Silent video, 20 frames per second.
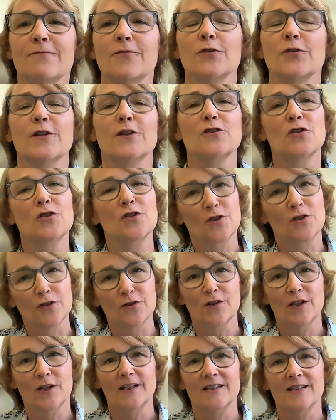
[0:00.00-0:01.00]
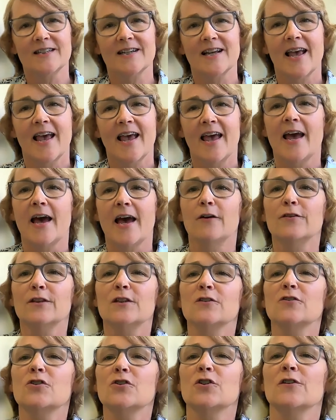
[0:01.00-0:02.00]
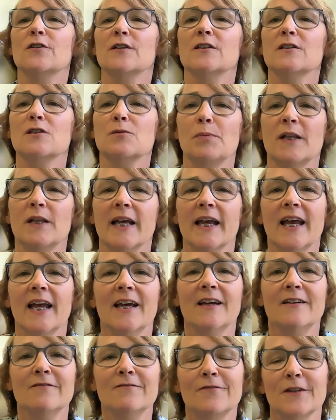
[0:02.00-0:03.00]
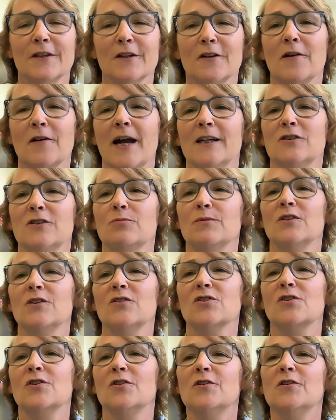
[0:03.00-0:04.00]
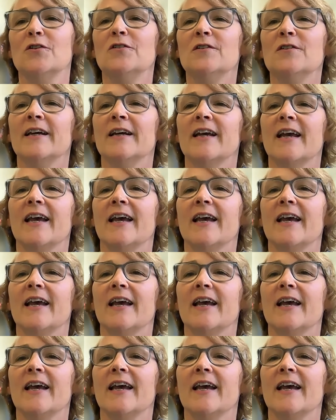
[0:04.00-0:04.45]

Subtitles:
for the student health insurance plan for the graduate school.